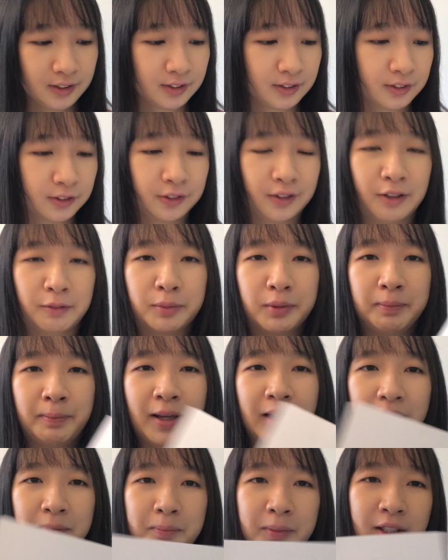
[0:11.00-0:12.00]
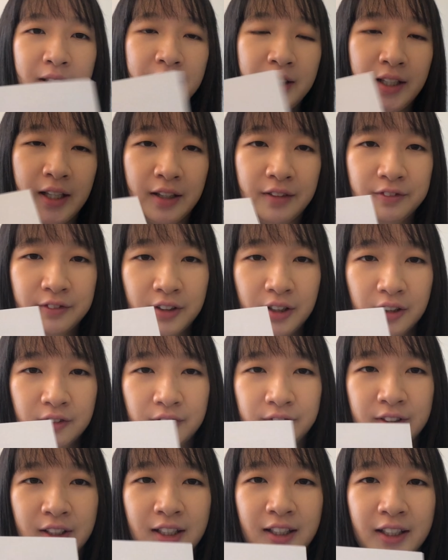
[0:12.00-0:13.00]
So I've prepared a PDF
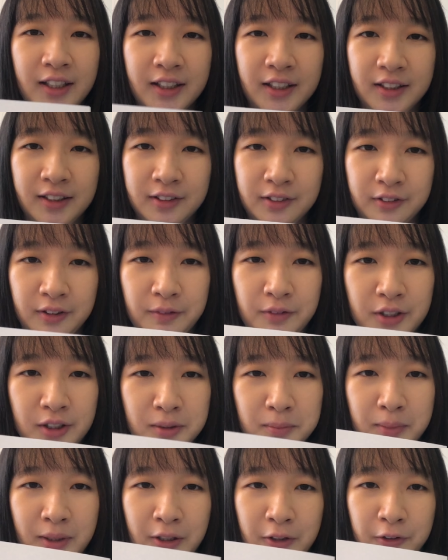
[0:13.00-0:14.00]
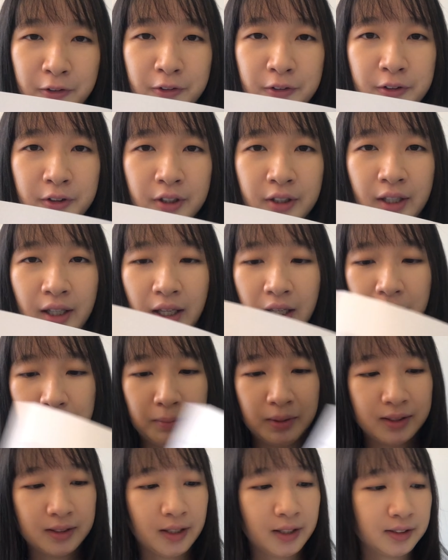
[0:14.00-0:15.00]
with the link in description below, and
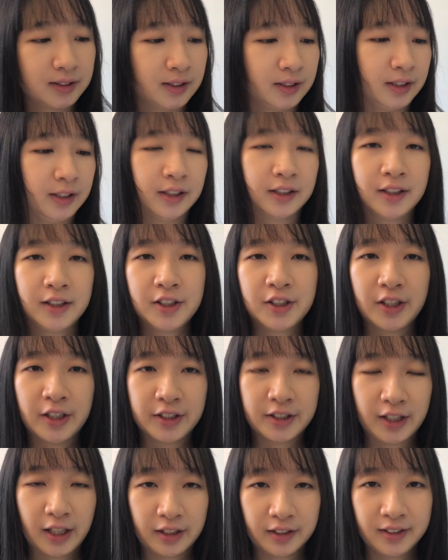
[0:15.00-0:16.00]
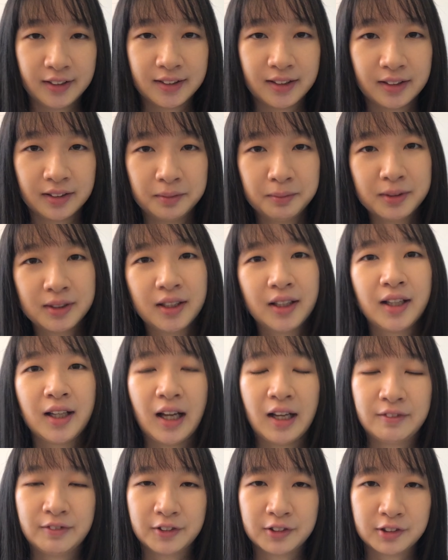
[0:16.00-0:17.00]
besides the English and Chinese terms,
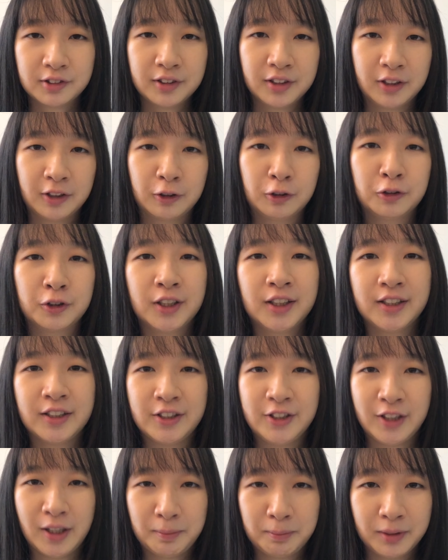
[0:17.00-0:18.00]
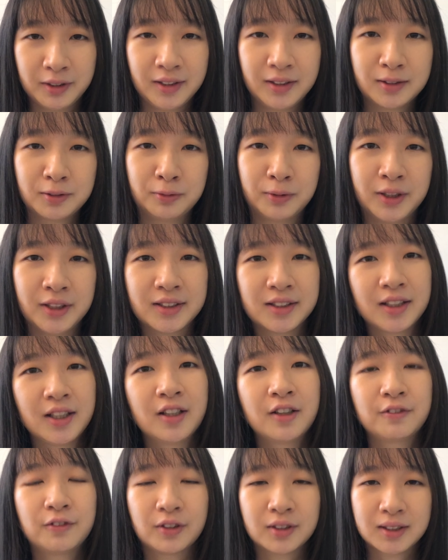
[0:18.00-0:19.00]
I've also included the Japanese words
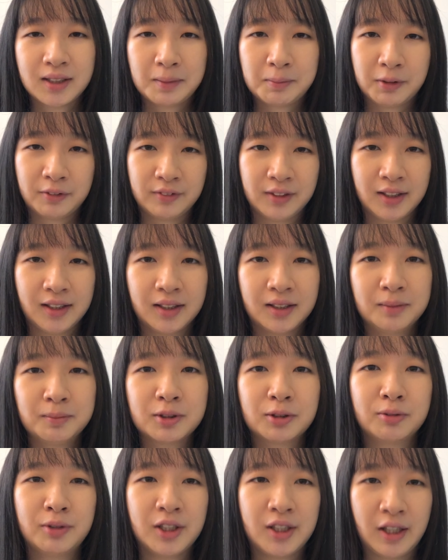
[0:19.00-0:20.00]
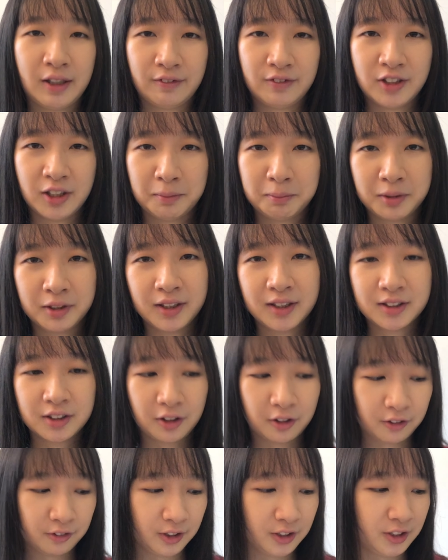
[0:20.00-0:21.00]
for some of the terms which have Japanese
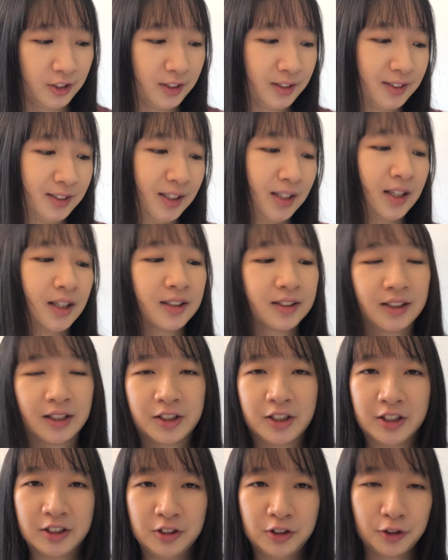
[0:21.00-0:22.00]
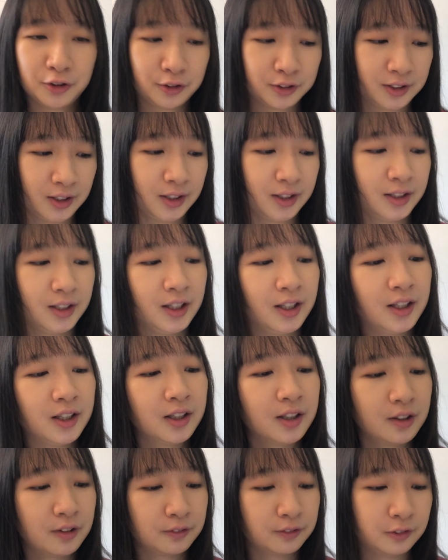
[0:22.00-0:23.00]
origins, such as joseki,
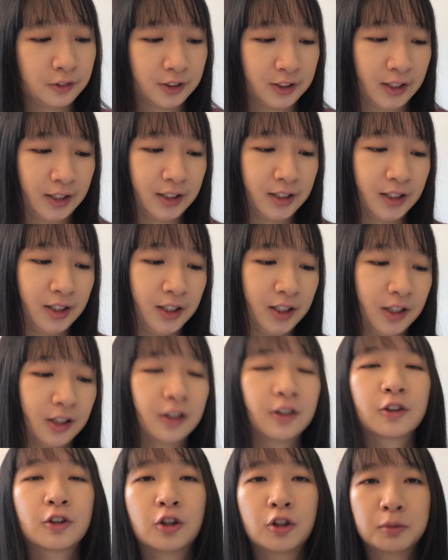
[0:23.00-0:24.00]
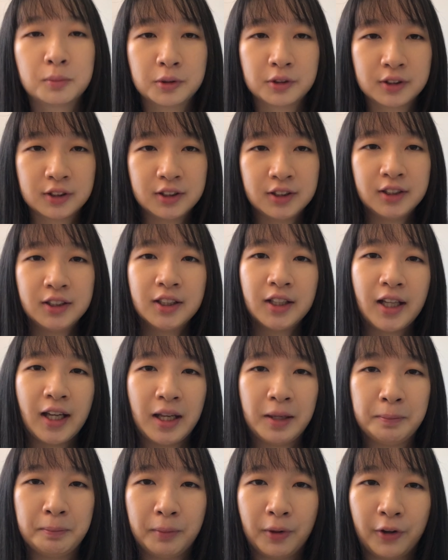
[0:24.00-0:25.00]
fuseki, komoku,
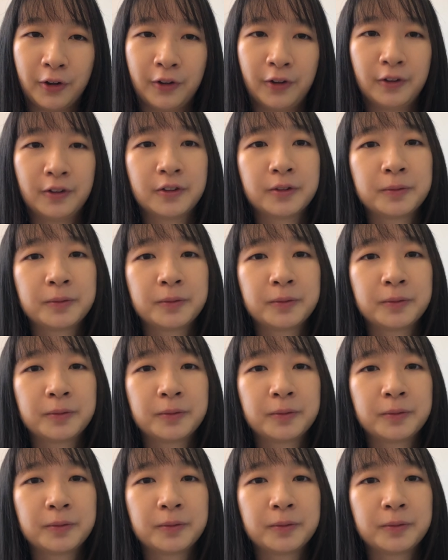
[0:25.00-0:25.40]
and more.